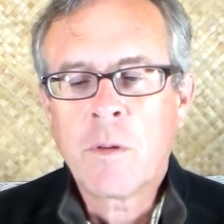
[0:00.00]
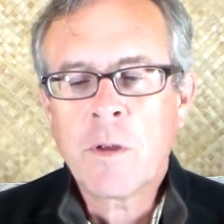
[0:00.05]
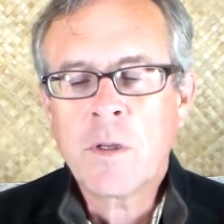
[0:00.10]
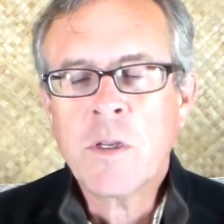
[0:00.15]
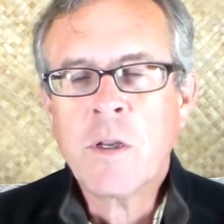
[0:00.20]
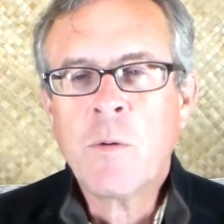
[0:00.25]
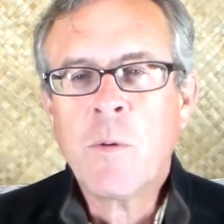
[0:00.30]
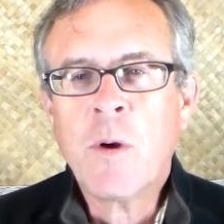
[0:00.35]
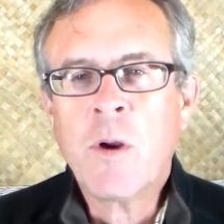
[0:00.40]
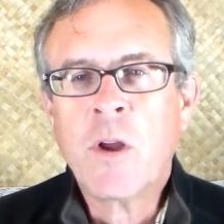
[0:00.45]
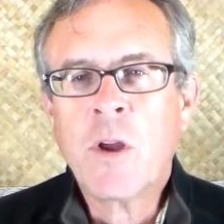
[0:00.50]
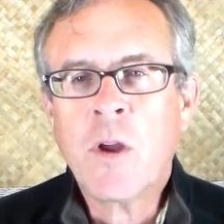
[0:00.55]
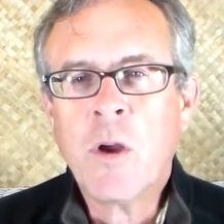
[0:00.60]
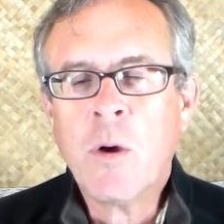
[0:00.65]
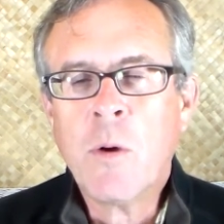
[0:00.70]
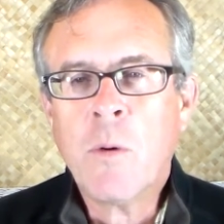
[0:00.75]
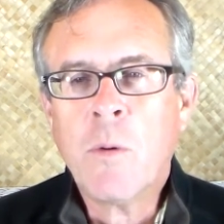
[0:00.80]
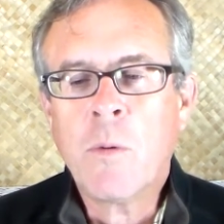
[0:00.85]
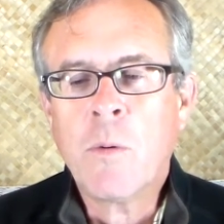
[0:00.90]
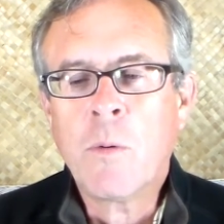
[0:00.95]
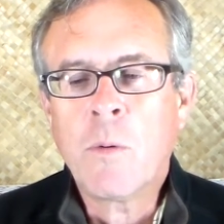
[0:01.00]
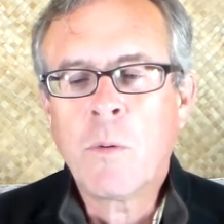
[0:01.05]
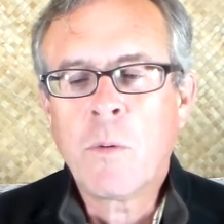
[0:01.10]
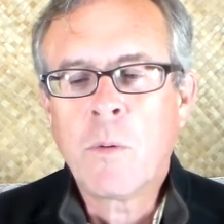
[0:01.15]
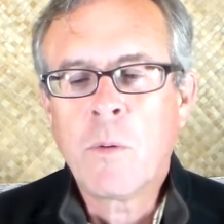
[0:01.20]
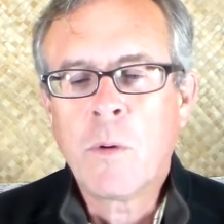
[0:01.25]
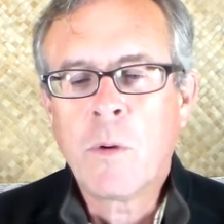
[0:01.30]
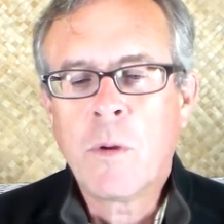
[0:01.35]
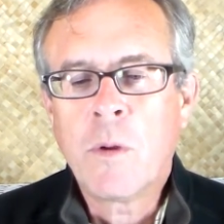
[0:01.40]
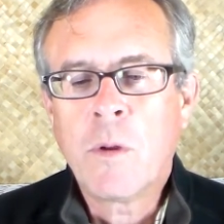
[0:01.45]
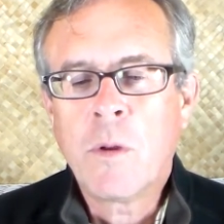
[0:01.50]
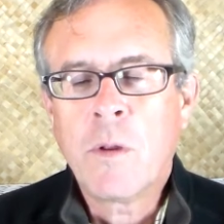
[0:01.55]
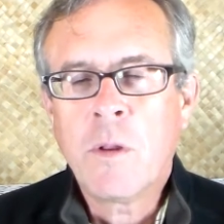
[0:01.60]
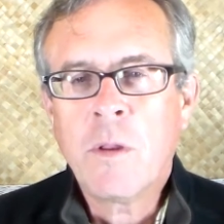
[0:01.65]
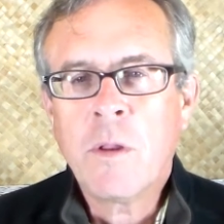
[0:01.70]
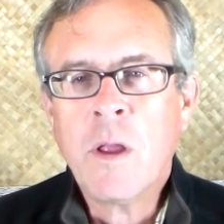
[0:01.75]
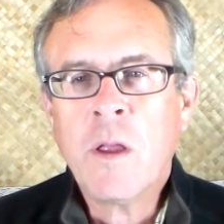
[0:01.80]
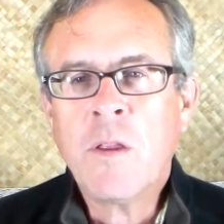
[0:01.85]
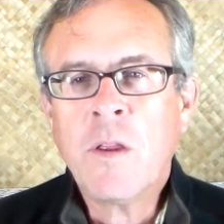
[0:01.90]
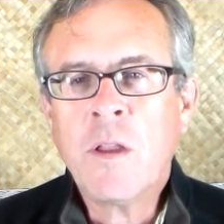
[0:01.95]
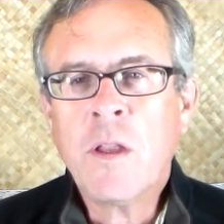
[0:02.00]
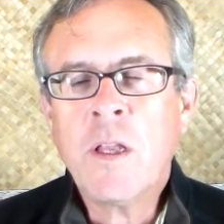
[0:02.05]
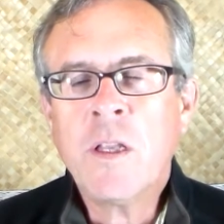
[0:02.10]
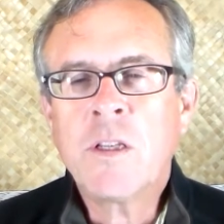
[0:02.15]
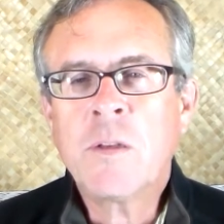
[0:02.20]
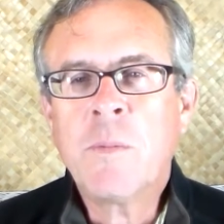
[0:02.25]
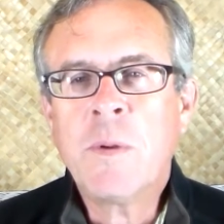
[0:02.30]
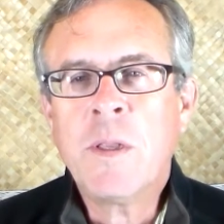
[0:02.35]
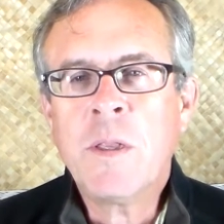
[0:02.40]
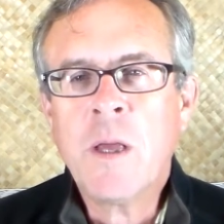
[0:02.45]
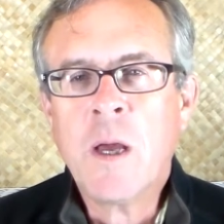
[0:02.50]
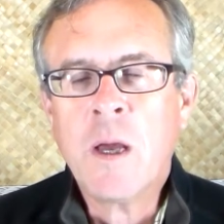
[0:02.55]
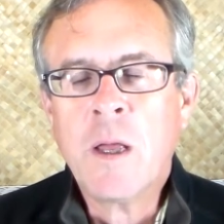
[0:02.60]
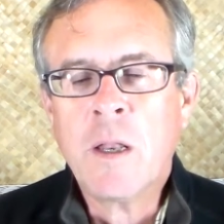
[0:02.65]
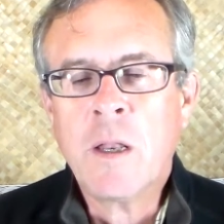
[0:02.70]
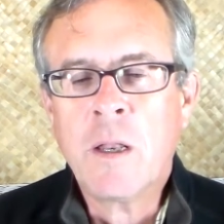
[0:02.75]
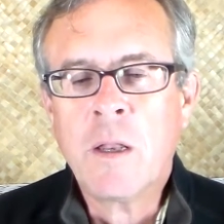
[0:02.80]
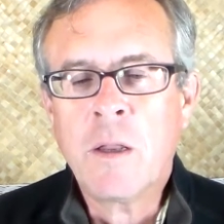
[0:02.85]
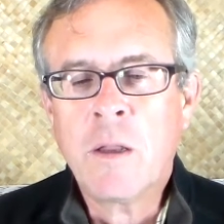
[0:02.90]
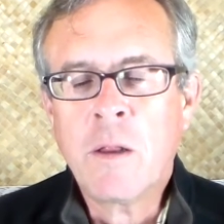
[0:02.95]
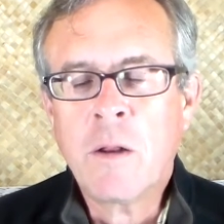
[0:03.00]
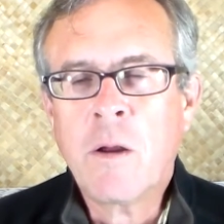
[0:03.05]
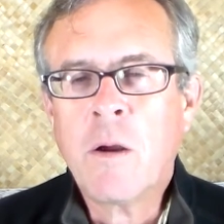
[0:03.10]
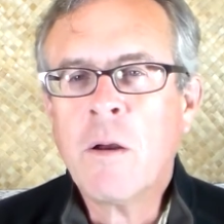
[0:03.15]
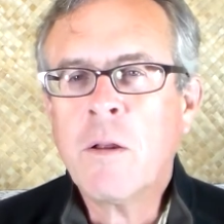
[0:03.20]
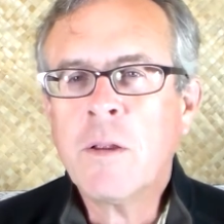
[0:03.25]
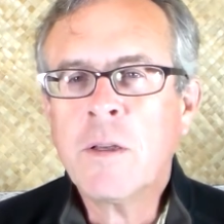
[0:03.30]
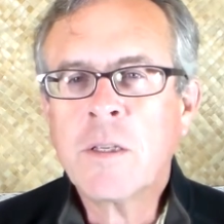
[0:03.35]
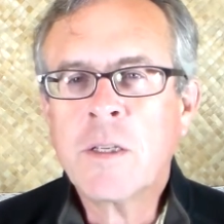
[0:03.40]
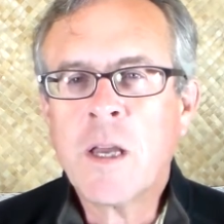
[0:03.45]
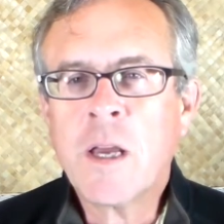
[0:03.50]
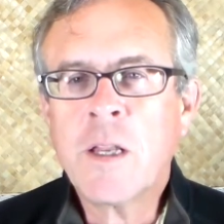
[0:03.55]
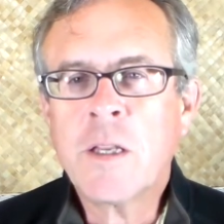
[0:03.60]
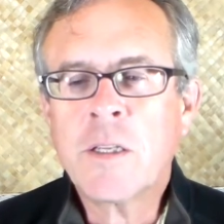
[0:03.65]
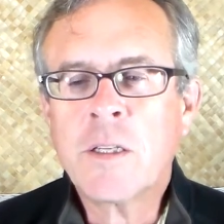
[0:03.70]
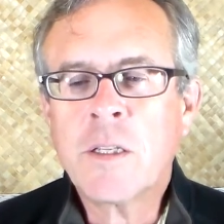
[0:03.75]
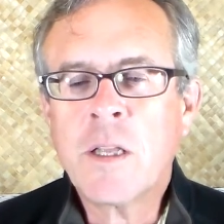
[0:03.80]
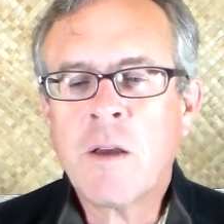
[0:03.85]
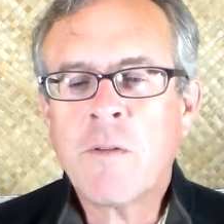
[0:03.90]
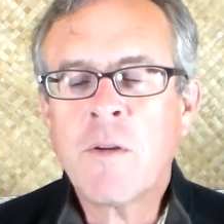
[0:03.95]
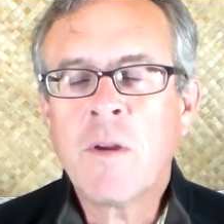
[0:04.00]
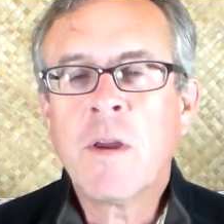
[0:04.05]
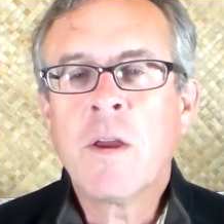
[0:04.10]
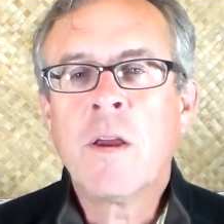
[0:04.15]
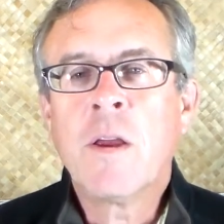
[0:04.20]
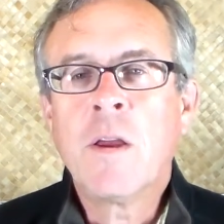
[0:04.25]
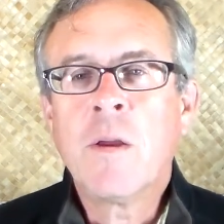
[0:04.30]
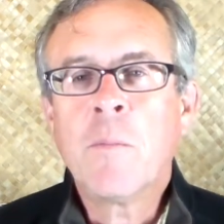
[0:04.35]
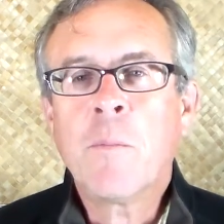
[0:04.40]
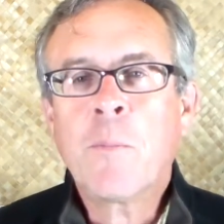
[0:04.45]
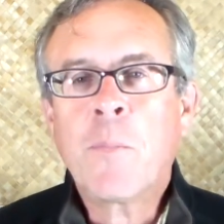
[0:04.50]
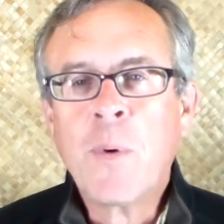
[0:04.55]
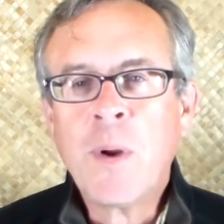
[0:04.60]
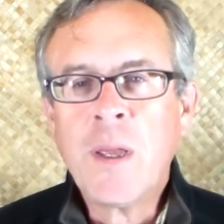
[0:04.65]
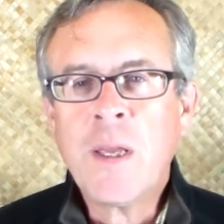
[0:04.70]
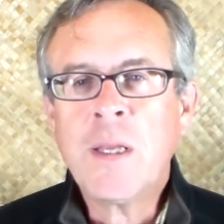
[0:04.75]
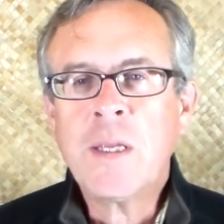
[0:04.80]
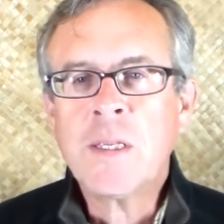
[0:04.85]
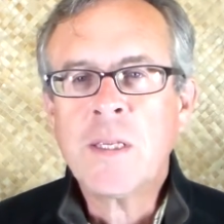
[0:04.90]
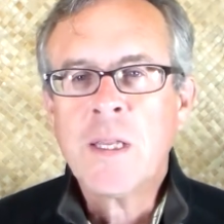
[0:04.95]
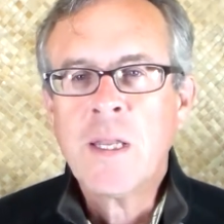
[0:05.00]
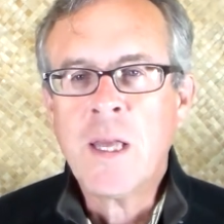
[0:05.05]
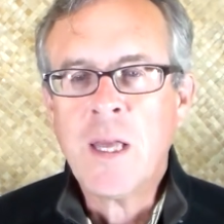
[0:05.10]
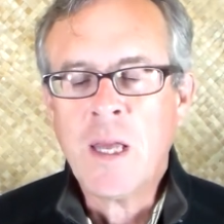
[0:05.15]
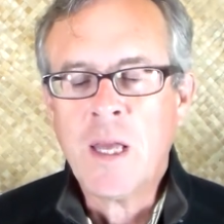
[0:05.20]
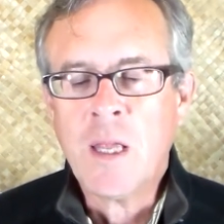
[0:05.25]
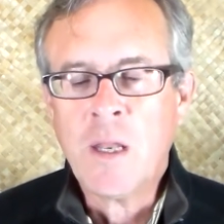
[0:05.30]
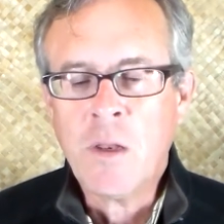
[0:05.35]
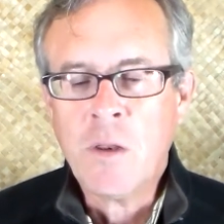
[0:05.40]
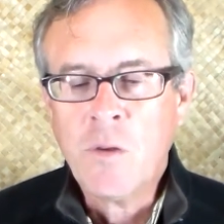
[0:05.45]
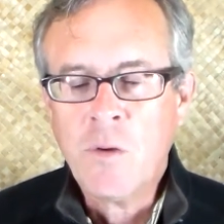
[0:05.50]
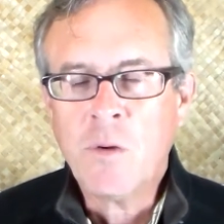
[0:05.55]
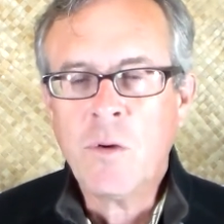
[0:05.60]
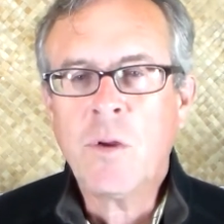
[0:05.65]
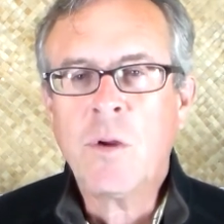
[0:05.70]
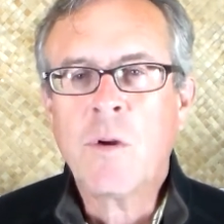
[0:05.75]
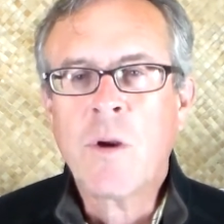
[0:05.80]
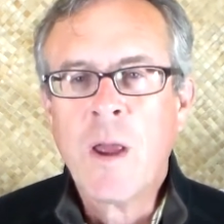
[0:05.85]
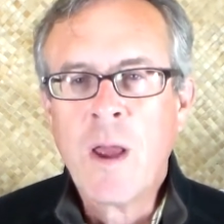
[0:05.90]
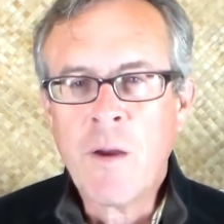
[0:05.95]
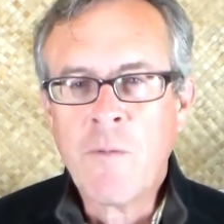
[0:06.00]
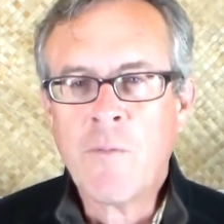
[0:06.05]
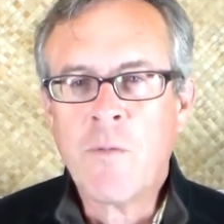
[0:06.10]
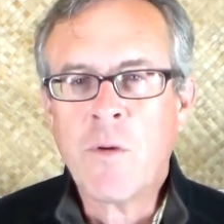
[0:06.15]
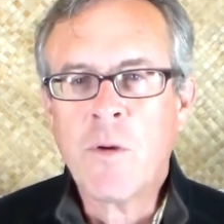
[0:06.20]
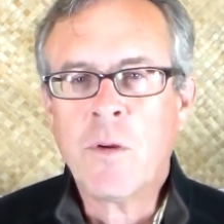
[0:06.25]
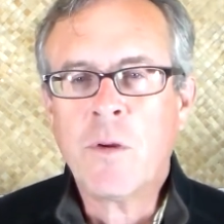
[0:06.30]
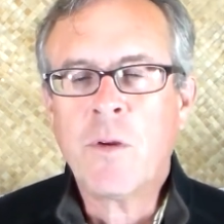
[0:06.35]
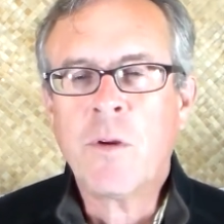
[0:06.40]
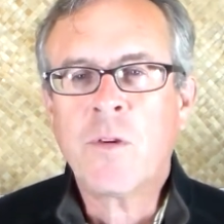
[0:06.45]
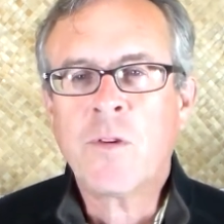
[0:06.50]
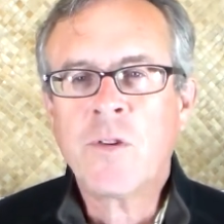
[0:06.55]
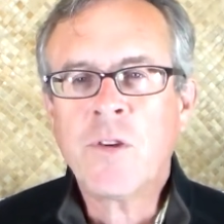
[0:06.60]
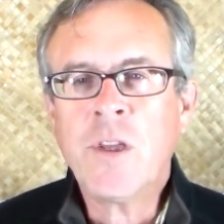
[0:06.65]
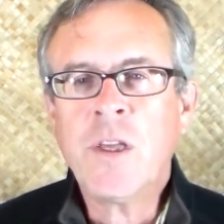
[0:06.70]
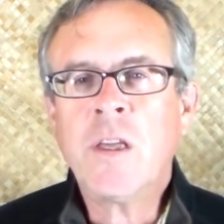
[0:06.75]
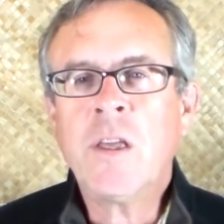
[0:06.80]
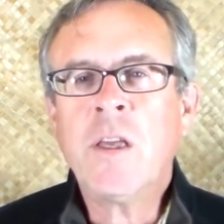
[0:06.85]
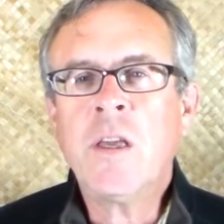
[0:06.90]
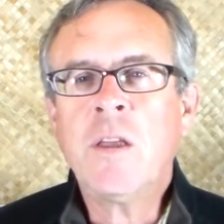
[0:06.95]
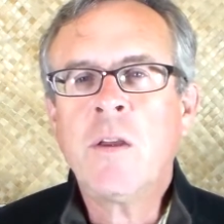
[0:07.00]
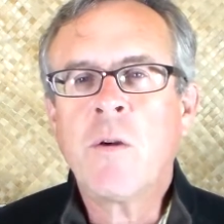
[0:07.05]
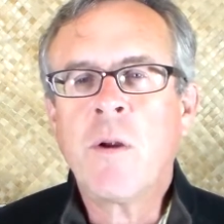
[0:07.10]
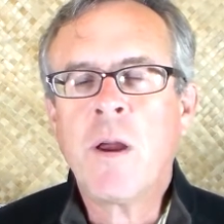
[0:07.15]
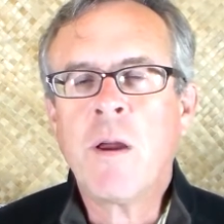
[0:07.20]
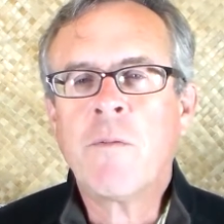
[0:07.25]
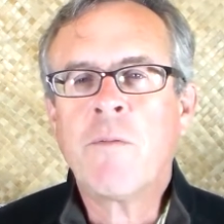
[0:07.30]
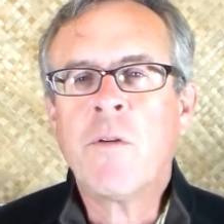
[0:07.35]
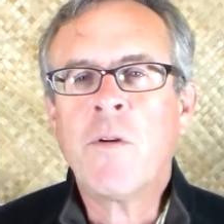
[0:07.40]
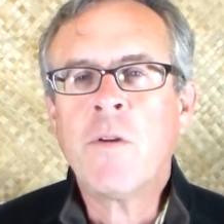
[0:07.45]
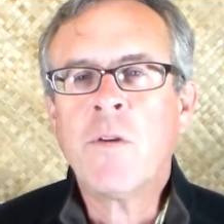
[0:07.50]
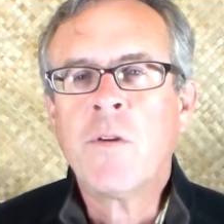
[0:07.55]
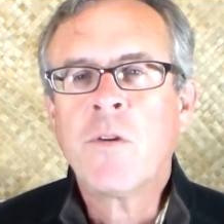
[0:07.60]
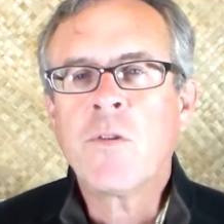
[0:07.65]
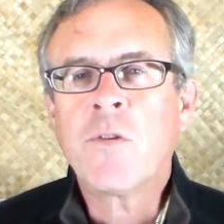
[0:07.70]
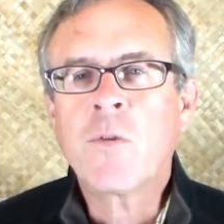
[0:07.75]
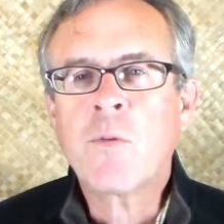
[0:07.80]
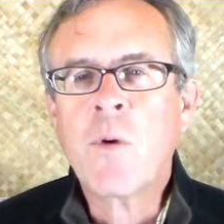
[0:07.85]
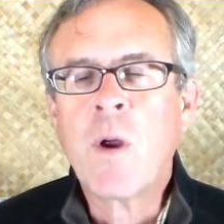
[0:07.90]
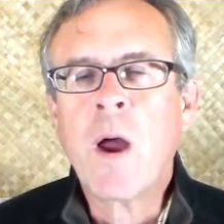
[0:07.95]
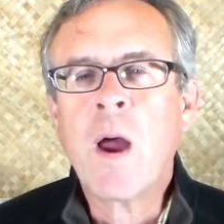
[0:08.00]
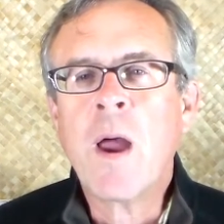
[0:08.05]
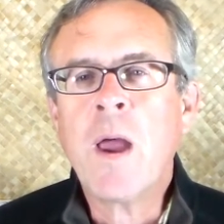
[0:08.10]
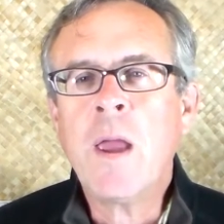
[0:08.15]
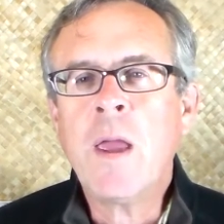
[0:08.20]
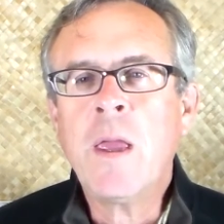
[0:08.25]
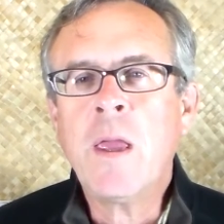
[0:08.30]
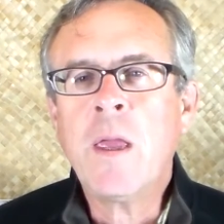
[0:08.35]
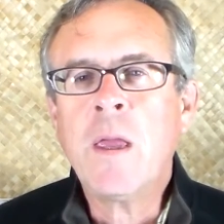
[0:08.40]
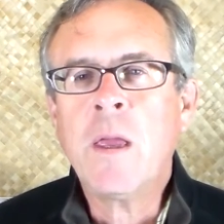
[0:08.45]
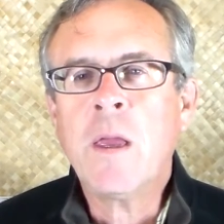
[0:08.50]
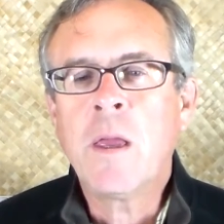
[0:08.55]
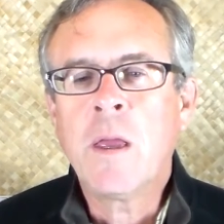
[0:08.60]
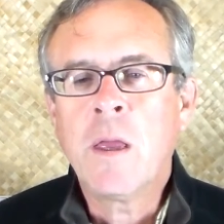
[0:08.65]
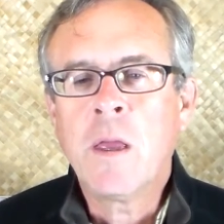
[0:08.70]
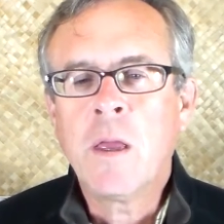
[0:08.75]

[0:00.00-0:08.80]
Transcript: There's nowhere to go. Nothing needs to be done. You know, all this kind of stuff brings an end to your effort, your seeking, your effort, your trying,